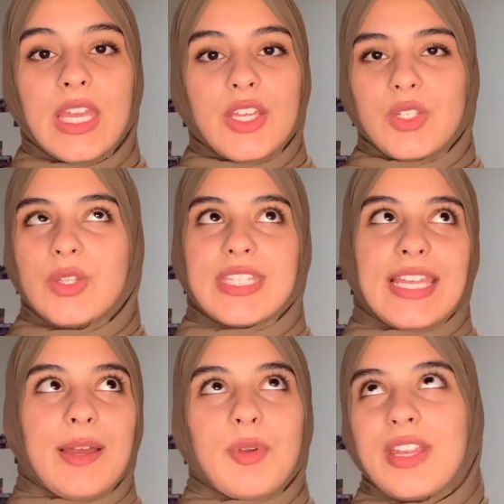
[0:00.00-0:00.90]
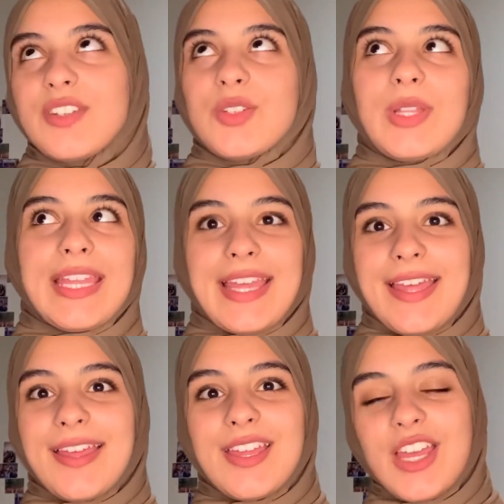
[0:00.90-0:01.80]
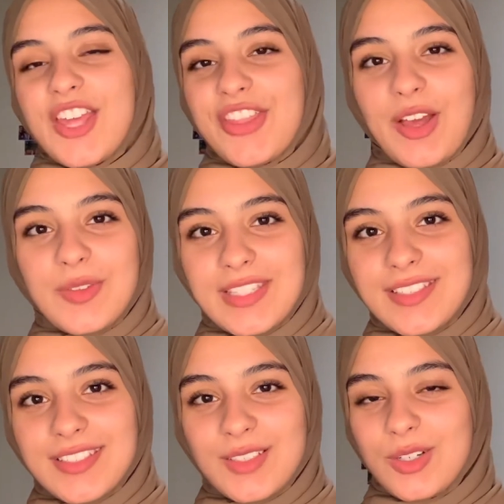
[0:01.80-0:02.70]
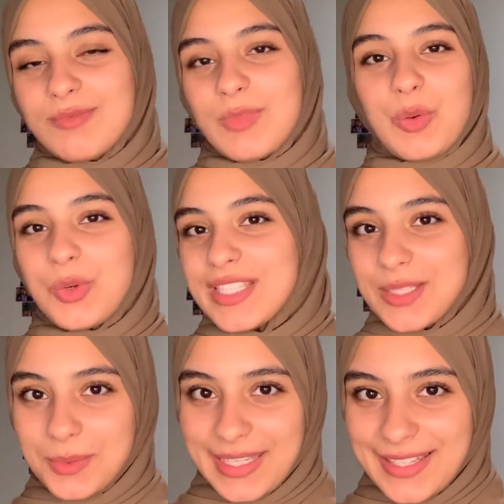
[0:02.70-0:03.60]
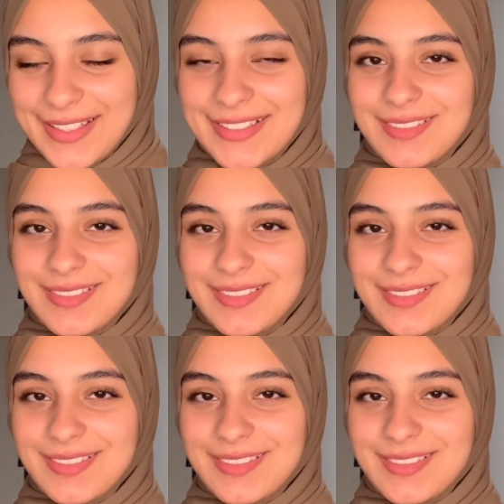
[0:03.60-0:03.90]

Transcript: Don't say, I'm going to do like a thousand words a week.